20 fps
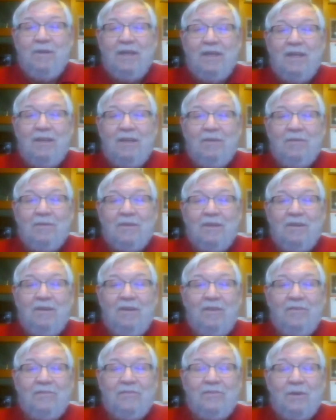They got to look at
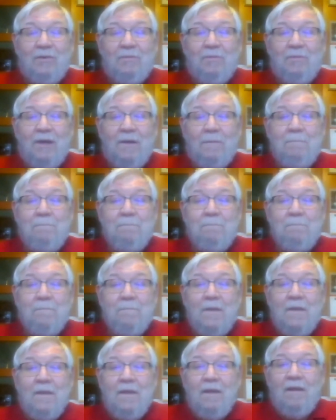also, what
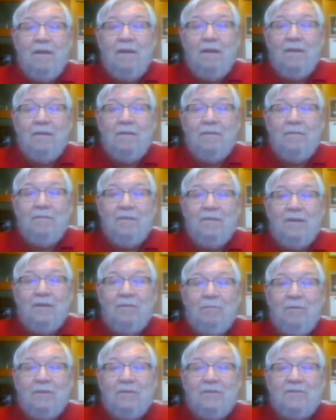
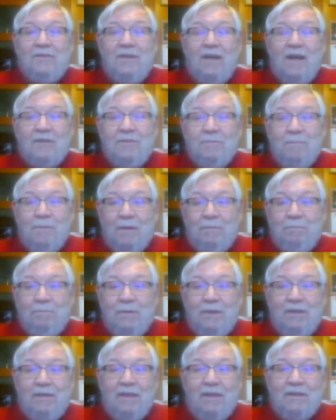the stocks might
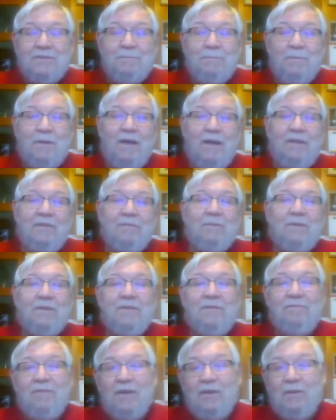be next month, what
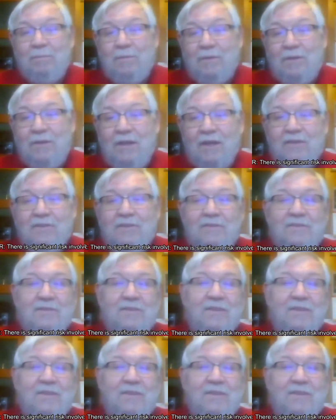the final production